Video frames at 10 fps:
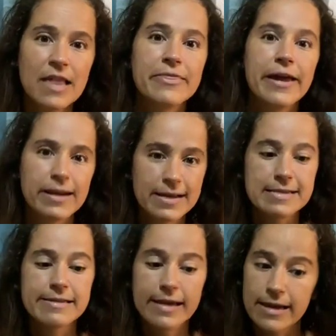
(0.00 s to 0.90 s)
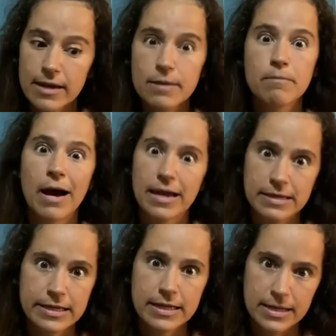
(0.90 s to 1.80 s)
that is in my
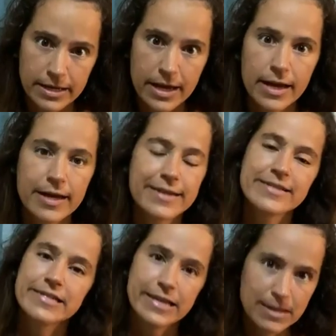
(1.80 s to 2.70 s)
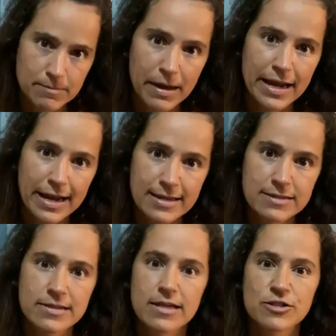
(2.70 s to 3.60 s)
DNA. It's in my
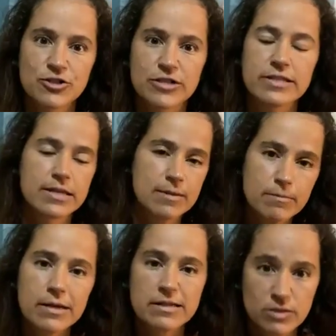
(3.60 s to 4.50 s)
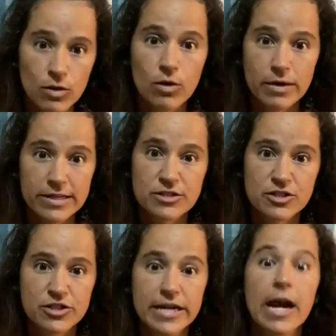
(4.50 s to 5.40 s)
ancestry. It's in my soul
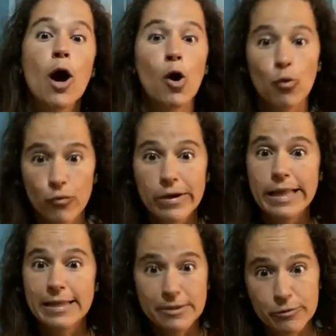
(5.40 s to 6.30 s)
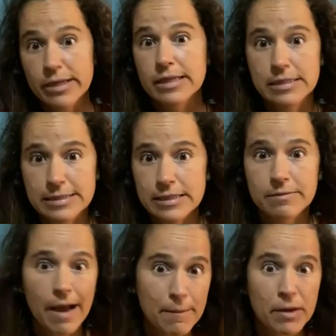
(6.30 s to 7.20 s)
history. Really, really deep.
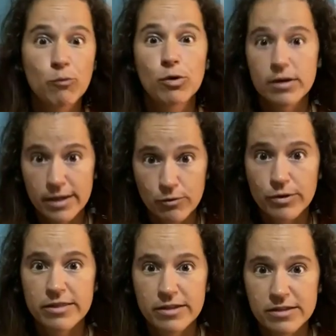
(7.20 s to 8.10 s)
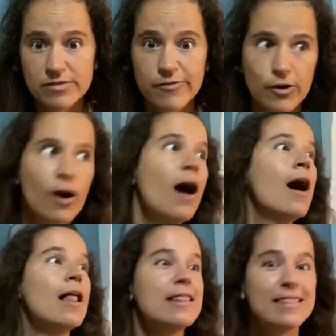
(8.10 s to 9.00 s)
I've been working with this for
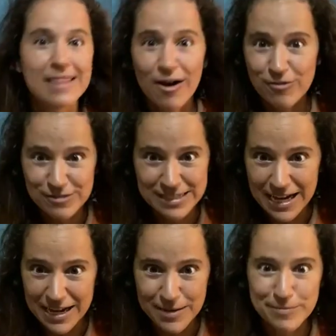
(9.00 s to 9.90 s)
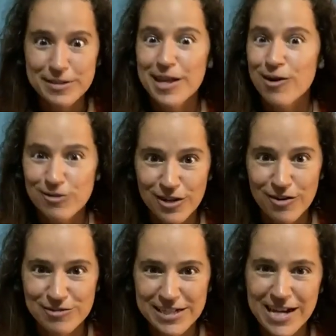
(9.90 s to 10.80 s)
long time, long,
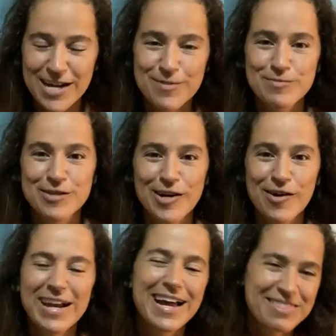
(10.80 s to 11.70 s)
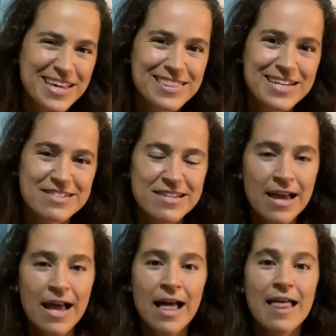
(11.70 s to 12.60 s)
long time. So, and I think that's
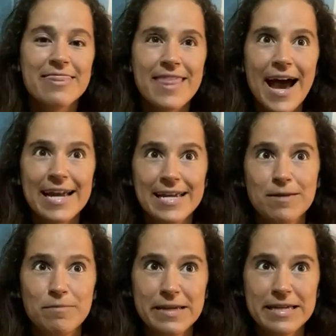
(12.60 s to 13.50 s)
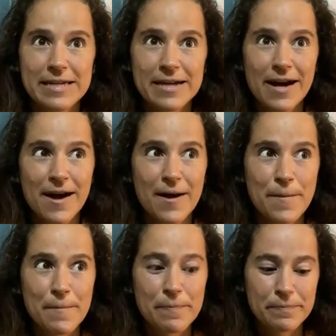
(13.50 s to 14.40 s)
that can be
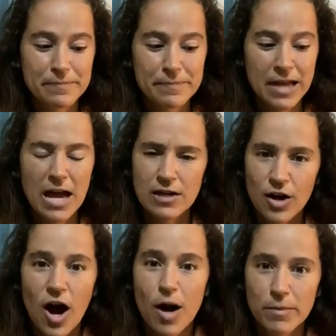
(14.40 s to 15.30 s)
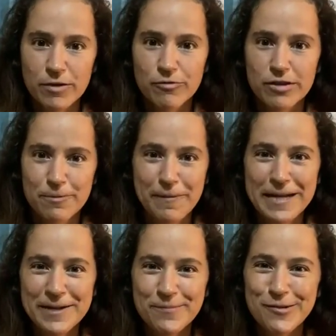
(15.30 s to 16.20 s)
um, kind of common with
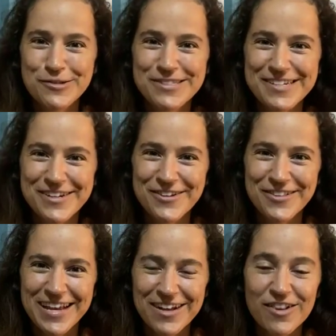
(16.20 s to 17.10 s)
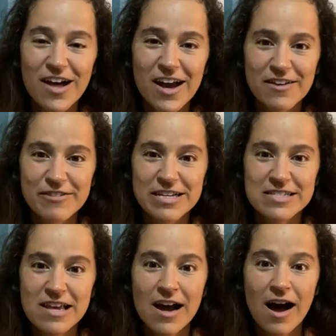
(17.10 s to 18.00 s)
people too. Like a lot of us,
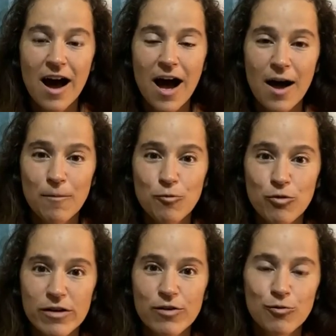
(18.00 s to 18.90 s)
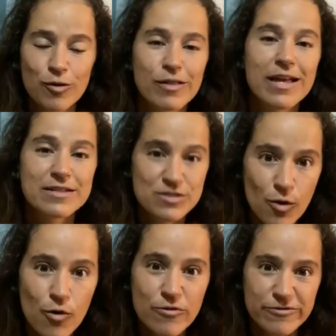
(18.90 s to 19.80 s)
um, we're, we're like
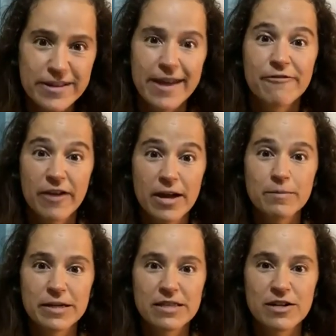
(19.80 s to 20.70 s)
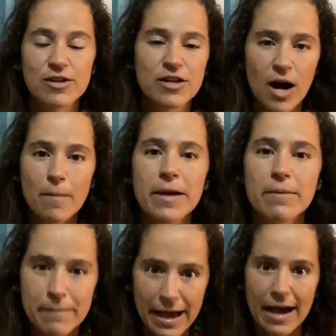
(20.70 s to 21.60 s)
soul family that are
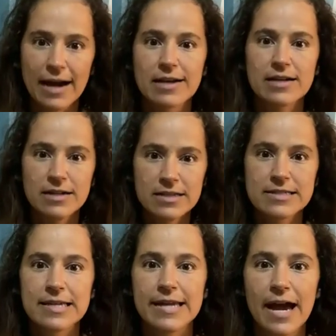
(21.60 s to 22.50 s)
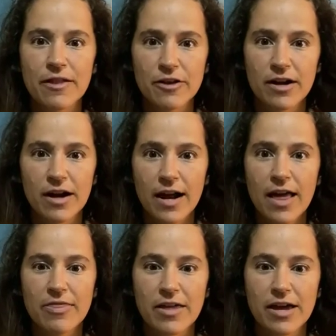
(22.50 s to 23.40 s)
coming back together
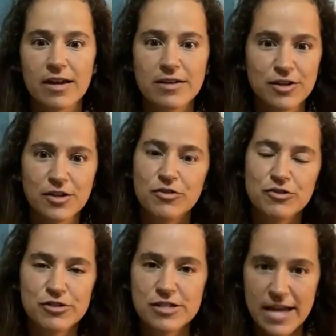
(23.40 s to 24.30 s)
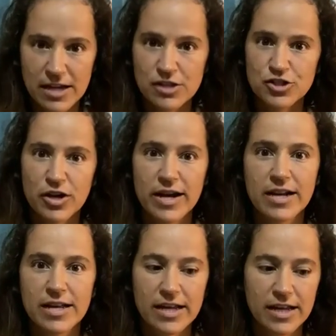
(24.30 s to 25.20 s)
and then you know you take a
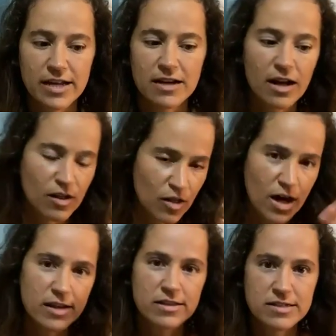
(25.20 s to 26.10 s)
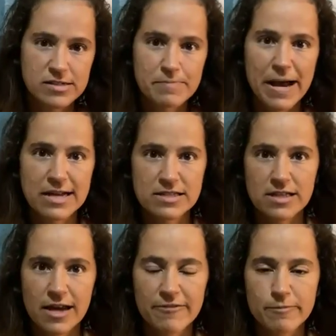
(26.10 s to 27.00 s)
training and a lot of these past
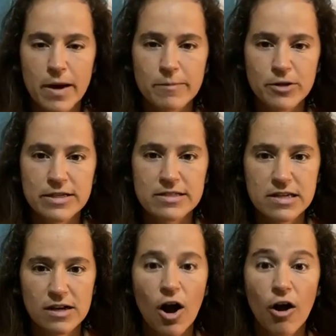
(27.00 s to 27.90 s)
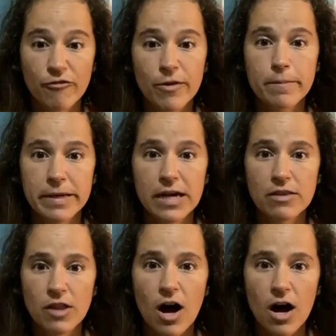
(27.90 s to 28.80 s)
life memories can often be
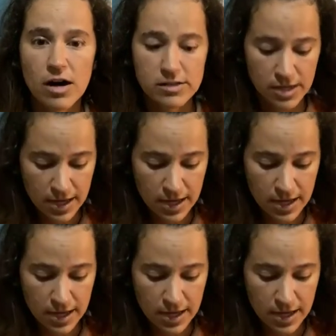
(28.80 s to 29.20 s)
unlocked